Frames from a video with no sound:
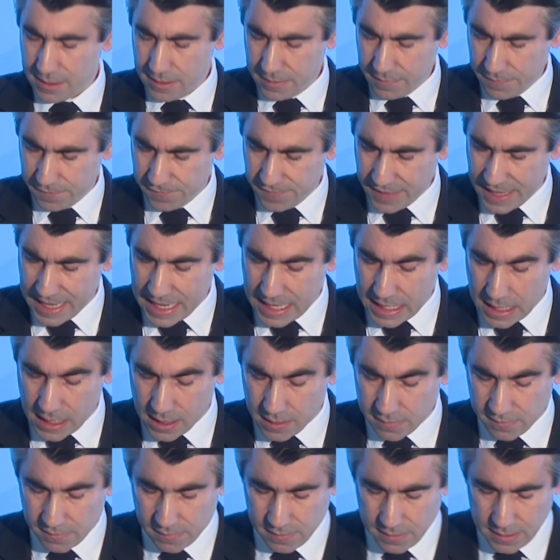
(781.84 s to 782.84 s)

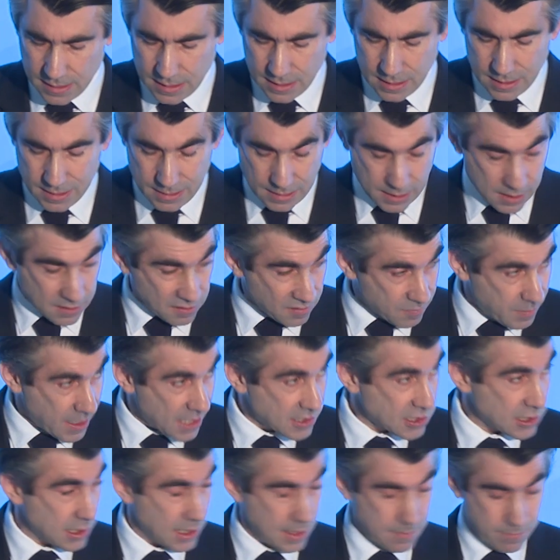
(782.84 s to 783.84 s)
fairness,
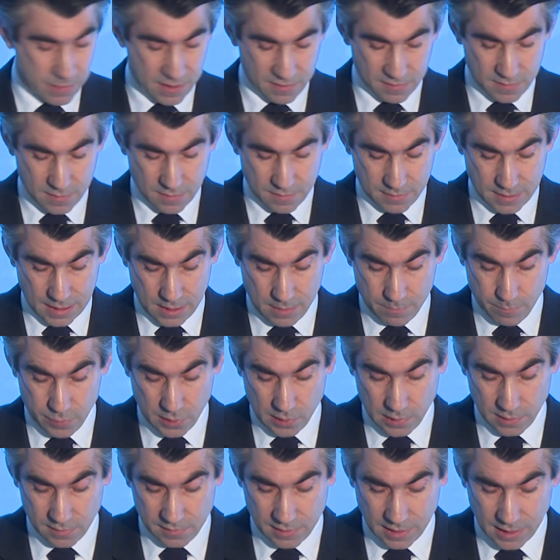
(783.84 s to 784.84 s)
especially in business and in
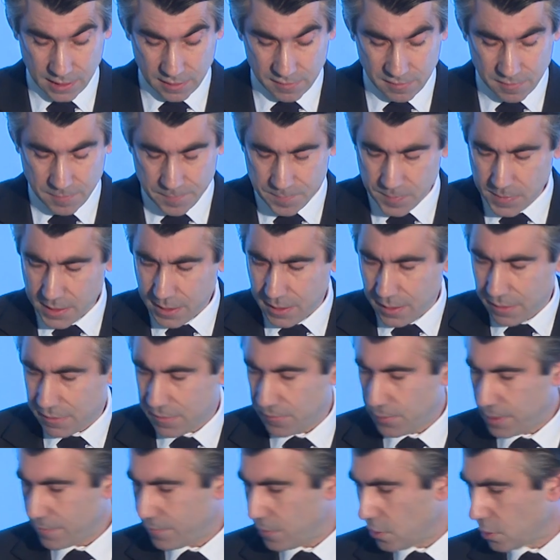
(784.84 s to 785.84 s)
politics. So
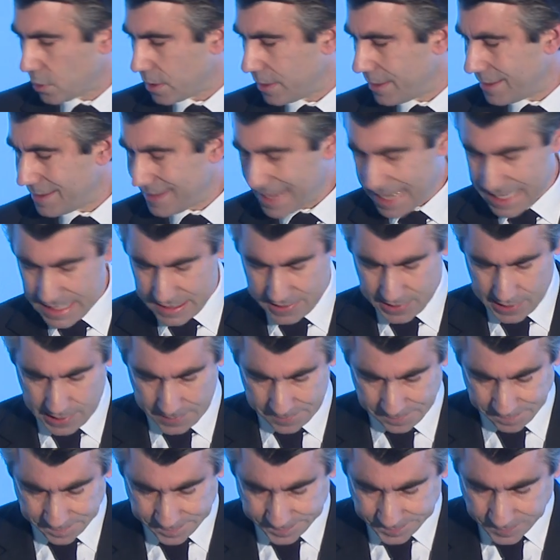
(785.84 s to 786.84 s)
if we have a look at the data,
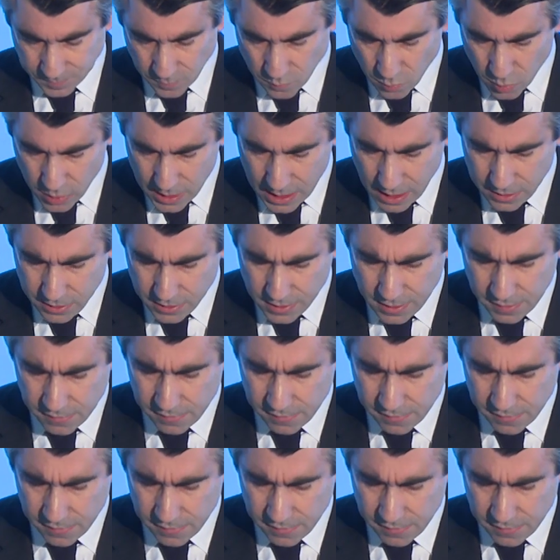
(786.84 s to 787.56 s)
this